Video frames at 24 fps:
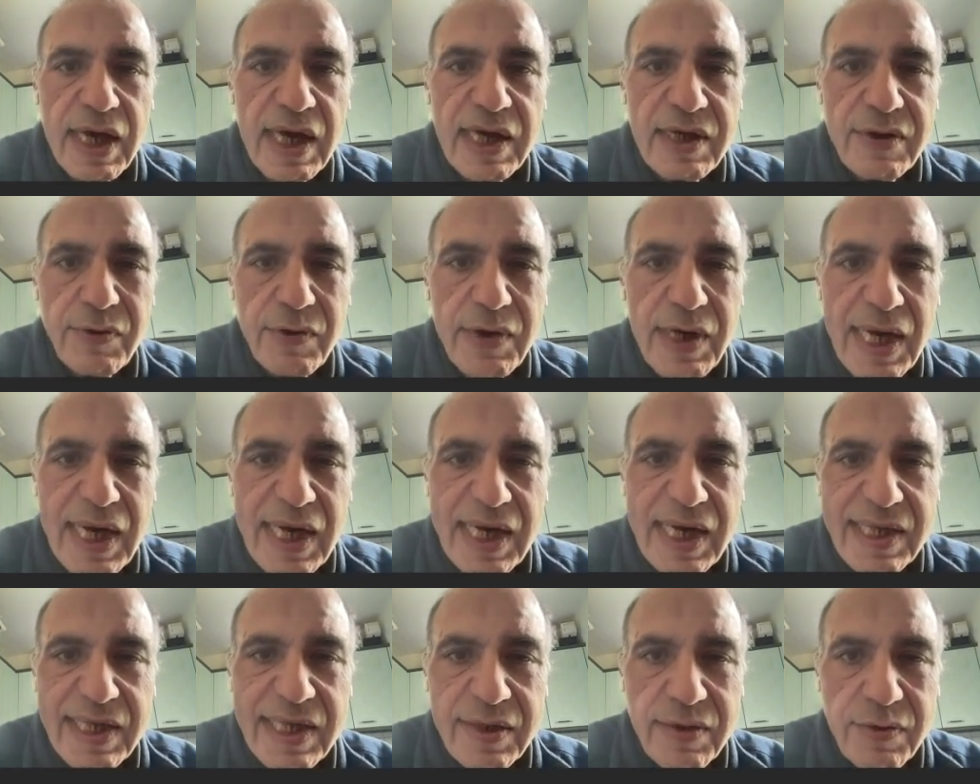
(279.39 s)
And we
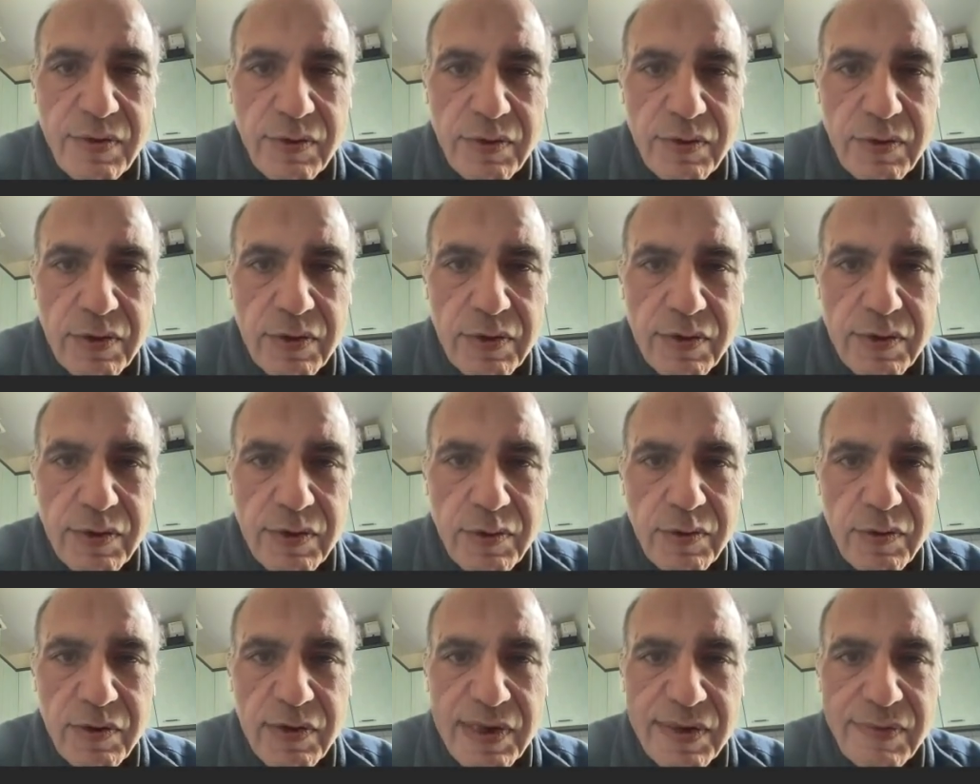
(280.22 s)
added to those
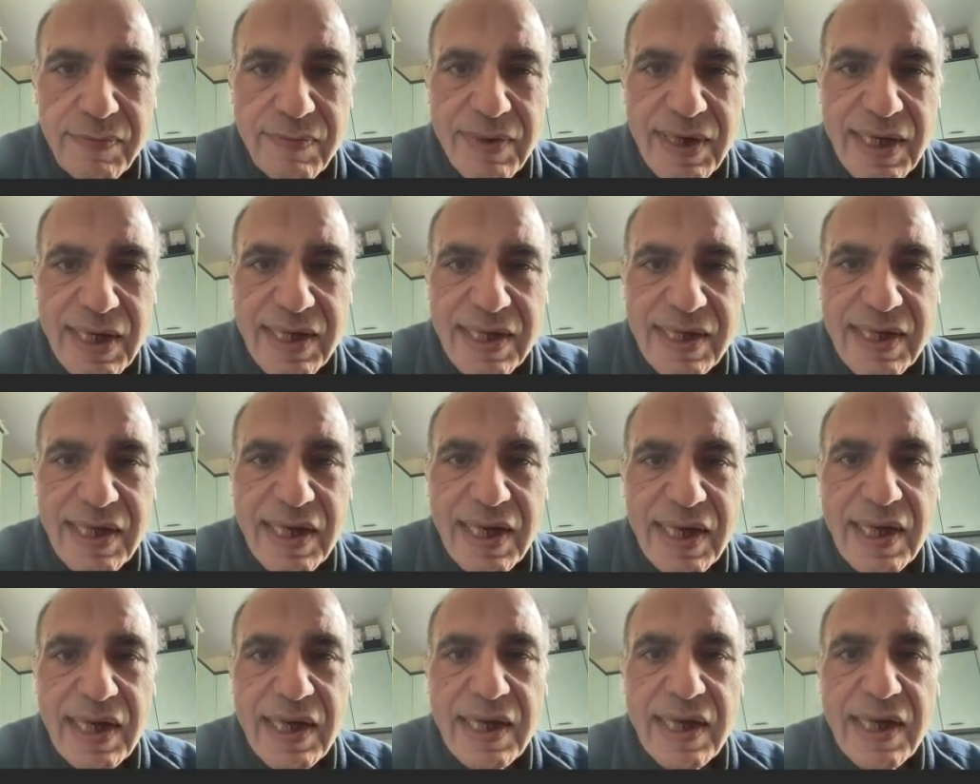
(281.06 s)
two rib belts
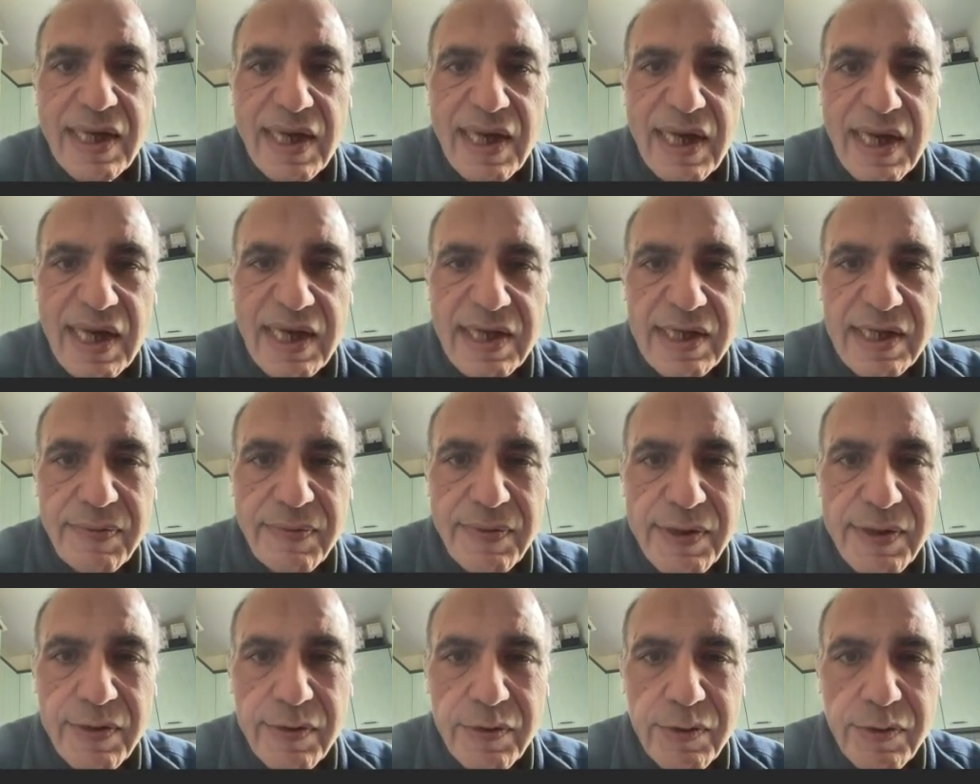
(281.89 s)

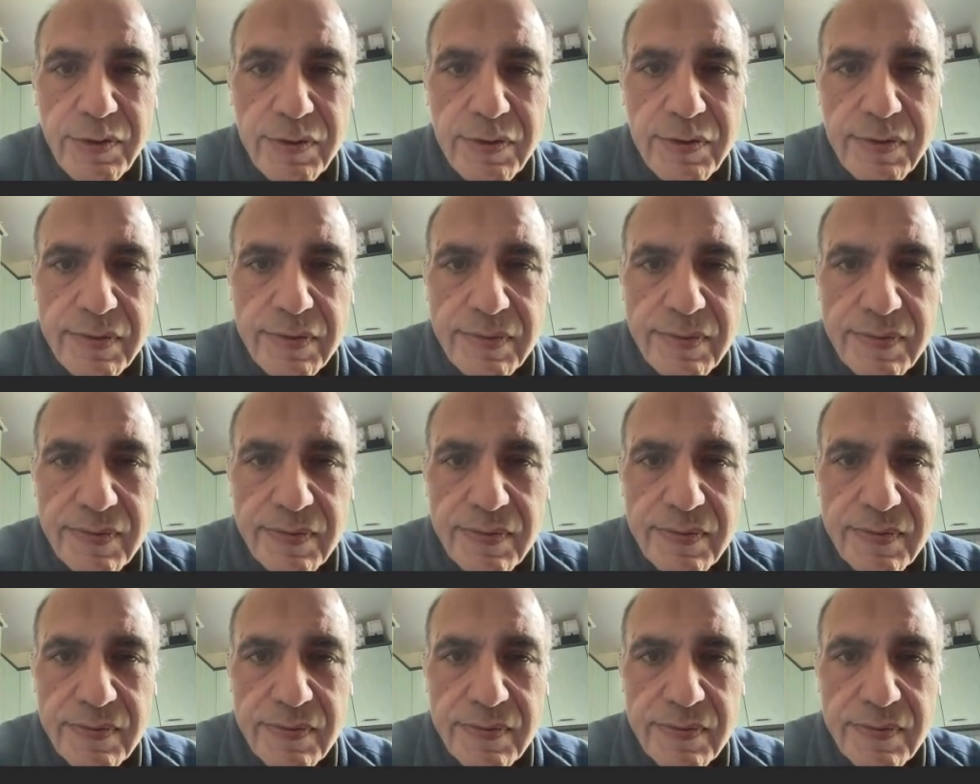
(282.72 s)
SpO2,